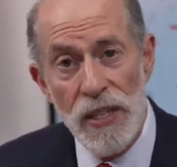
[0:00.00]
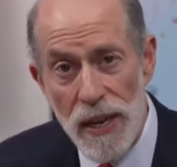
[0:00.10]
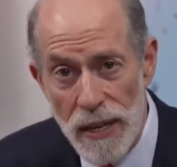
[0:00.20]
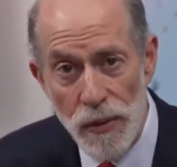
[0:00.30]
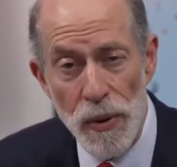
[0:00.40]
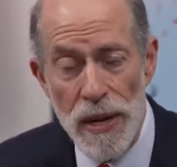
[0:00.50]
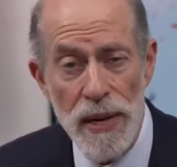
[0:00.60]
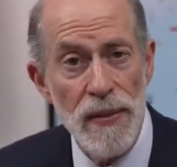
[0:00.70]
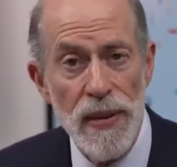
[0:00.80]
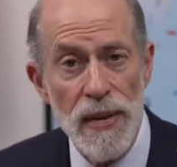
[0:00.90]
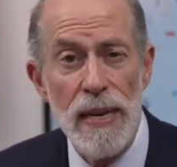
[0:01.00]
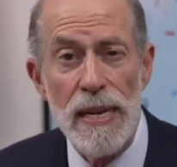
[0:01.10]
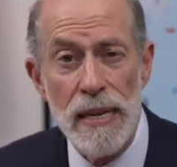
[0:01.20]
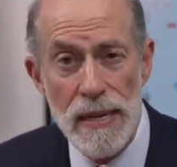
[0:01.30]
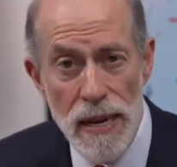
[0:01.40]
doctrine and the
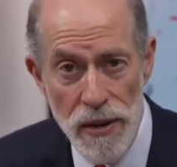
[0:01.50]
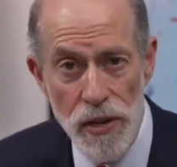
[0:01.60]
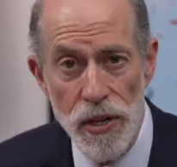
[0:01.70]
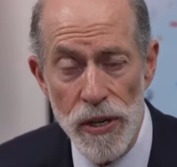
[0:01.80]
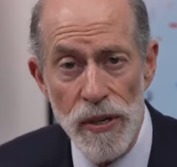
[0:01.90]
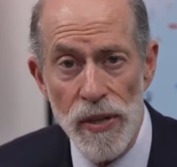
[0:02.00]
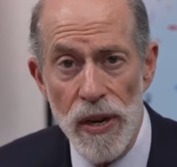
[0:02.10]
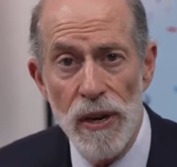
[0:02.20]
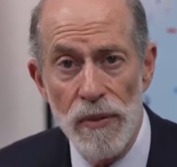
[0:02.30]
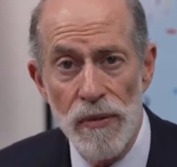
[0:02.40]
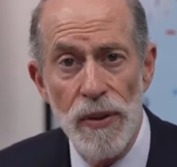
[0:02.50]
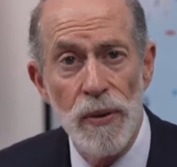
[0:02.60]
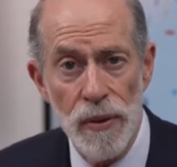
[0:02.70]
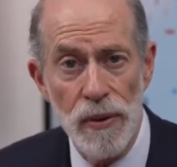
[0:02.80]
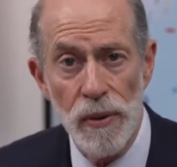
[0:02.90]
intentions of the
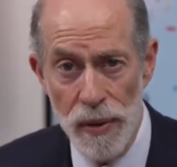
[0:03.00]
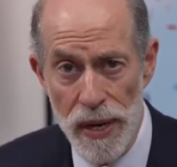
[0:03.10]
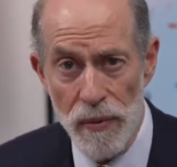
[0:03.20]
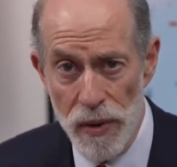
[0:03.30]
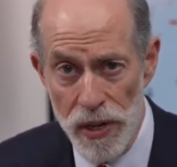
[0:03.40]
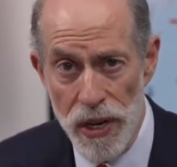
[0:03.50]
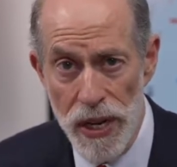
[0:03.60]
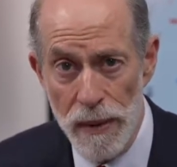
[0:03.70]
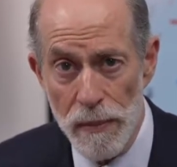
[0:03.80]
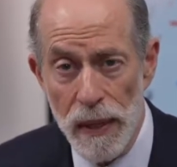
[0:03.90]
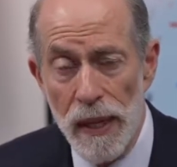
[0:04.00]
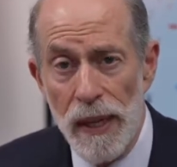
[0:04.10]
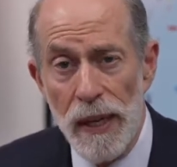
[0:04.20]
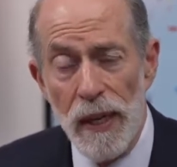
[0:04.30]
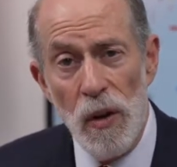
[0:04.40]
North Korean regime,
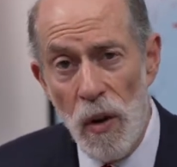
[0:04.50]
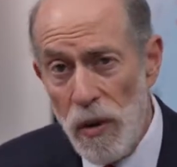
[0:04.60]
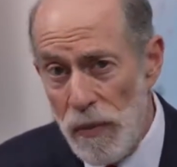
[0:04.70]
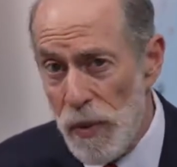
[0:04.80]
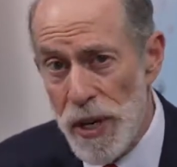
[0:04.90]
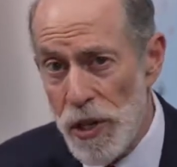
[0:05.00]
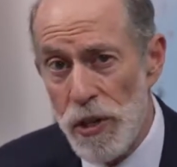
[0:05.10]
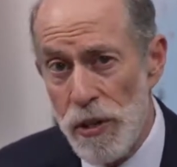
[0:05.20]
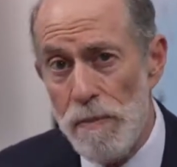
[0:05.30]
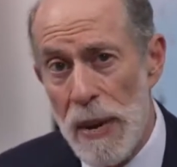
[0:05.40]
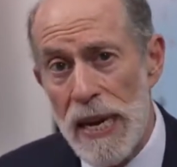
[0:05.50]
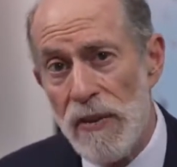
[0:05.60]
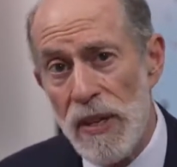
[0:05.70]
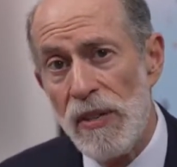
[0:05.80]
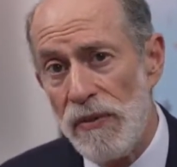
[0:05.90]
all of which should make
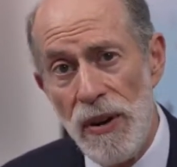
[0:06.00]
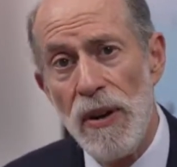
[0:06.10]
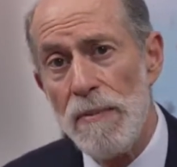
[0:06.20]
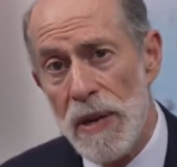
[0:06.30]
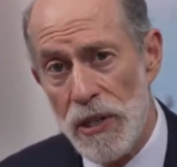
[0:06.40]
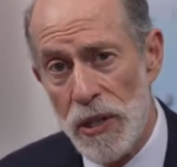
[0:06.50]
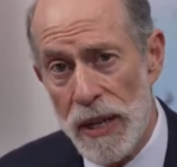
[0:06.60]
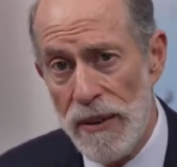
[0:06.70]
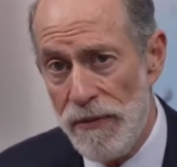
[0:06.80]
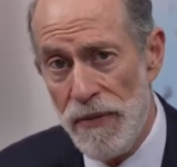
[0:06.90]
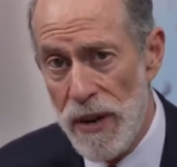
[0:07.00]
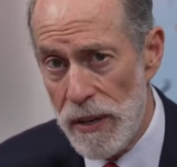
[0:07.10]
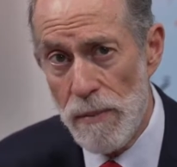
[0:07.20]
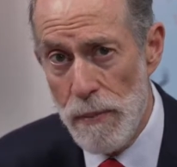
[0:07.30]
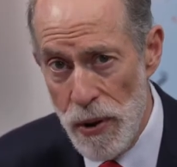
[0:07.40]
this very much a
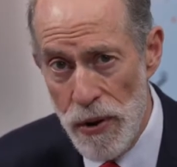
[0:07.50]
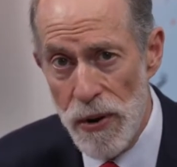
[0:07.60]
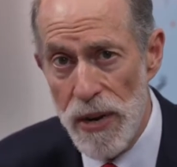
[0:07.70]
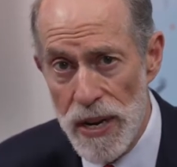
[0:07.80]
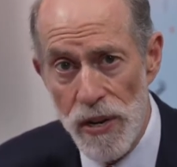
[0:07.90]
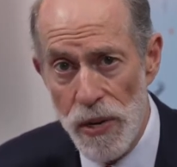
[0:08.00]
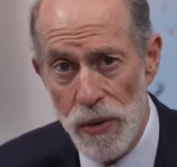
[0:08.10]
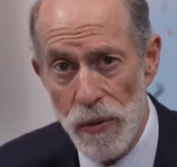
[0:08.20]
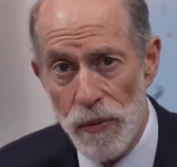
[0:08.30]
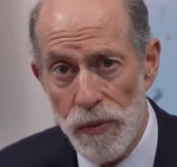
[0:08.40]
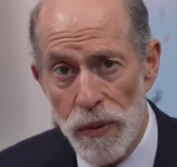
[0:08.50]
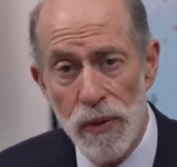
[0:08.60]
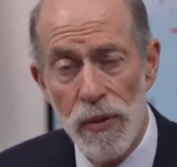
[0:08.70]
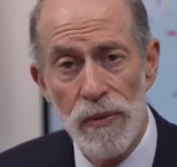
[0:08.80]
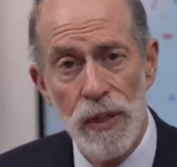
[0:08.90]
front burner issue for
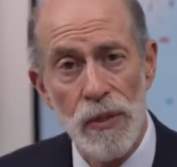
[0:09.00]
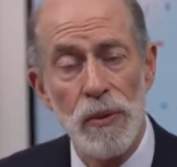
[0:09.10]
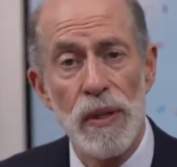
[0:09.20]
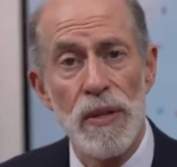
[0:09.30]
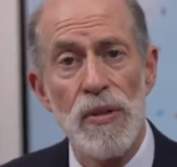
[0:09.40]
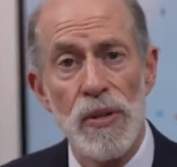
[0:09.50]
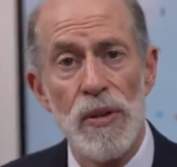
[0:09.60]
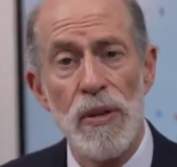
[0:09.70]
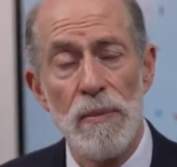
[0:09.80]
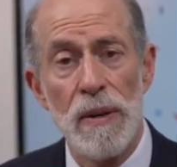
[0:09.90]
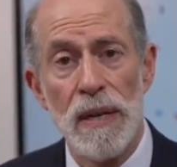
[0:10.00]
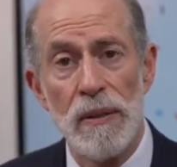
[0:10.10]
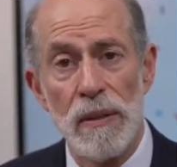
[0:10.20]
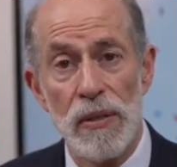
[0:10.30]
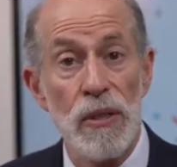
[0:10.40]
those of us who are concerned
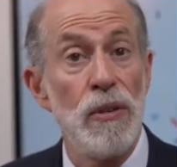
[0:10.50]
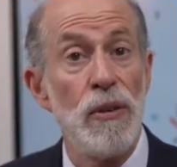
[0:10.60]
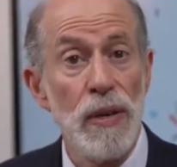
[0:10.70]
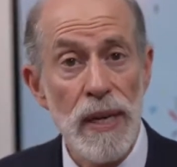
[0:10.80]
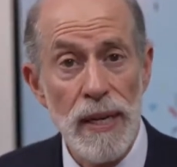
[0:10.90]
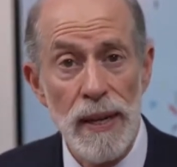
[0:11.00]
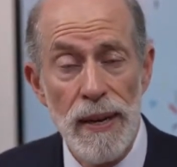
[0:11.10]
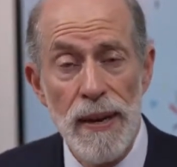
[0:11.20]
about security